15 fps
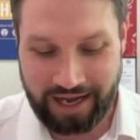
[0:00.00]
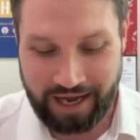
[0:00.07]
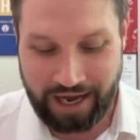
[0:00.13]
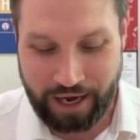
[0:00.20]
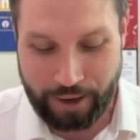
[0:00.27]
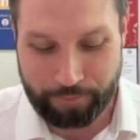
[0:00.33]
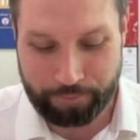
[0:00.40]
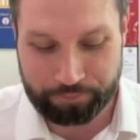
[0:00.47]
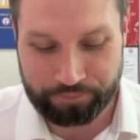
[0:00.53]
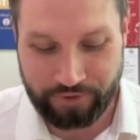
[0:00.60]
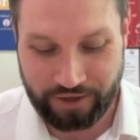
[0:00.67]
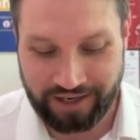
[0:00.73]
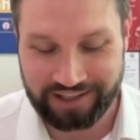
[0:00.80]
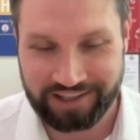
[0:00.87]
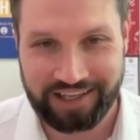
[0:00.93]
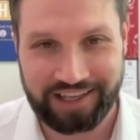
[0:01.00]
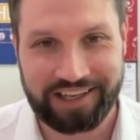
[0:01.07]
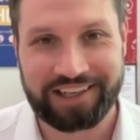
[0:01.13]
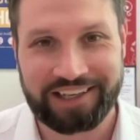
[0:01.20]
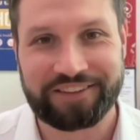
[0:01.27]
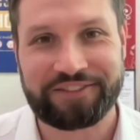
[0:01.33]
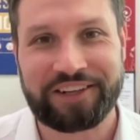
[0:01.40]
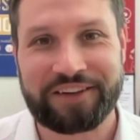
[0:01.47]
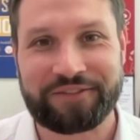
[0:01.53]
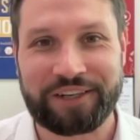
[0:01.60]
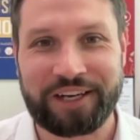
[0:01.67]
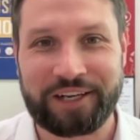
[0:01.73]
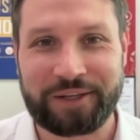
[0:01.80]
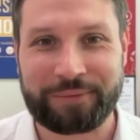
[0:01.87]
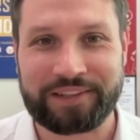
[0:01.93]
Um, highlight, and if you have
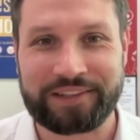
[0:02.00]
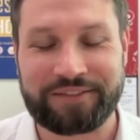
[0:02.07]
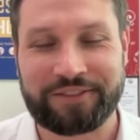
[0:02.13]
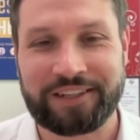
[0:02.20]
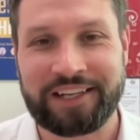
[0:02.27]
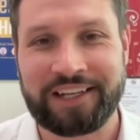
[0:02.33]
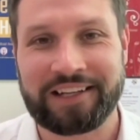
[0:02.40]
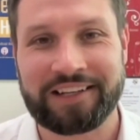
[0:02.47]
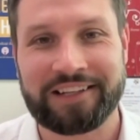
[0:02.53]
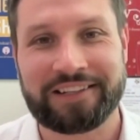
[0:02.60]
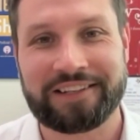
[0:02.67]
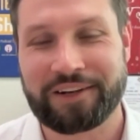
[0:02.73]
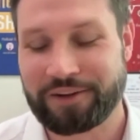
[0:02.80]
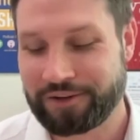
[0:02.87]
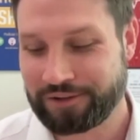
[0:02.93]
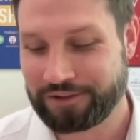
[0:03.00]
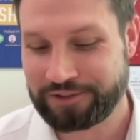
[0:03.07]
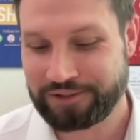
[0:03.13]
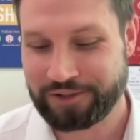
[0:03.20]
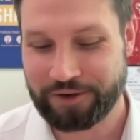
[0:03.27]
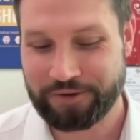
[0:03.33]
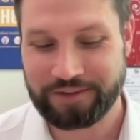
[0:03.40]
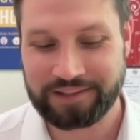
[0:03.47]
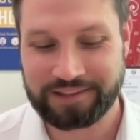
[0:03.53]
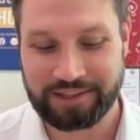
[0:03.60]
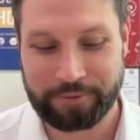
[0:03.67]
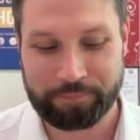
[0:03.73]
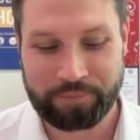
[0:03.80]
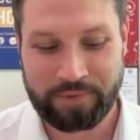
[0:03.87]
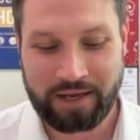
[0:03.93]
anyone's ever in England to go to go
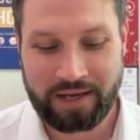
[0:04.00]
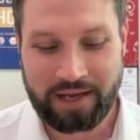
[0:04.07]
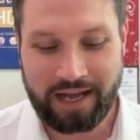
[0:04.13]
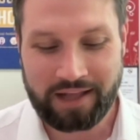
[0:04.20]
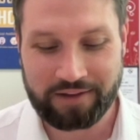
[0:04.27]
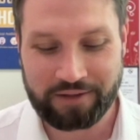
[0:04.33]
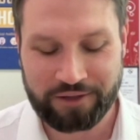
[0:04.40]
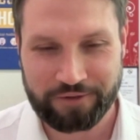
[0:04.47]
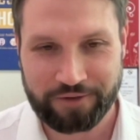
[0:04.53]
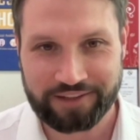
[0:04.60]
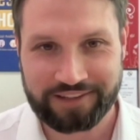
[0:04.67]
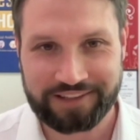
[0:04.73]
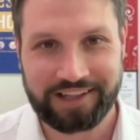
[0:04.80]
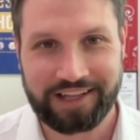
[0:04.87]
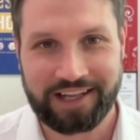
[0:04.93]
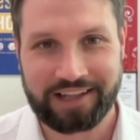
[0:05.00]
visit, and the university Definitely.